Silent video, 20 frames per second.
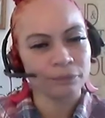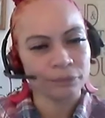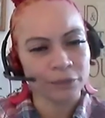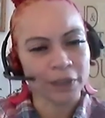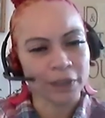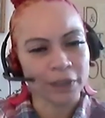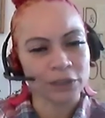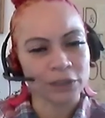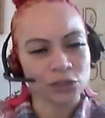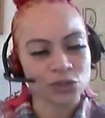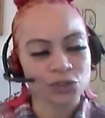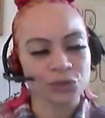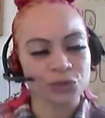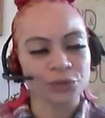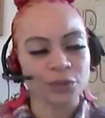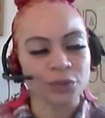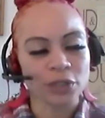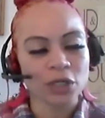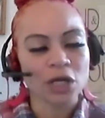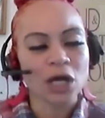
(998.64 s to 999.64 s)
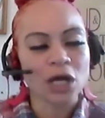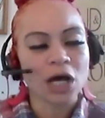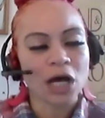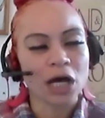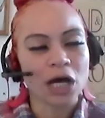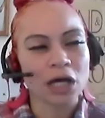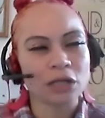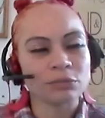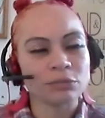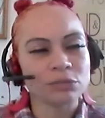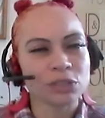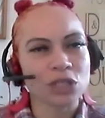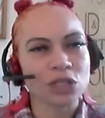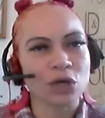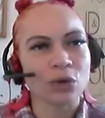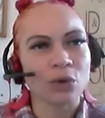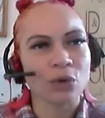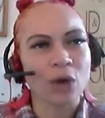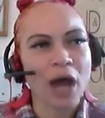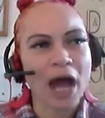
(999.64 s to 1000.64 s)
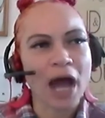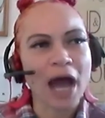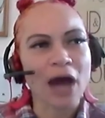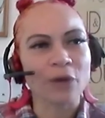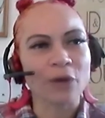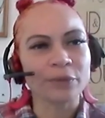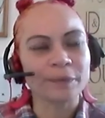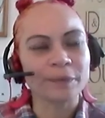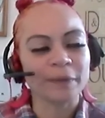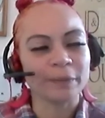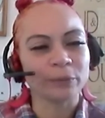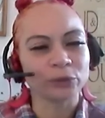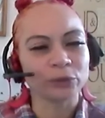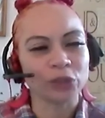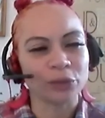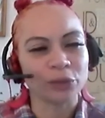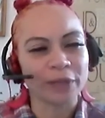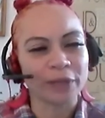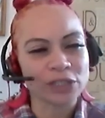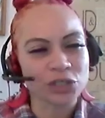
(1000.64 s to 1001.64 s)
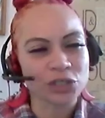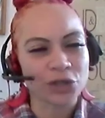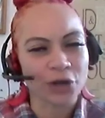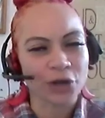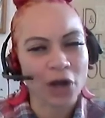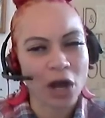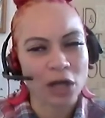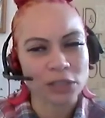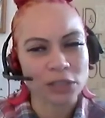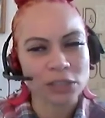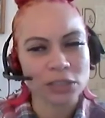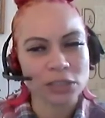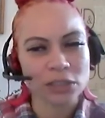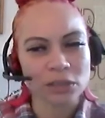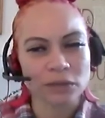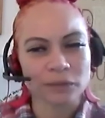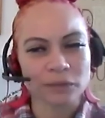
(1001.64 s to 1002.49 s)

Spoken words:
That is true. So how would people donate to your cause?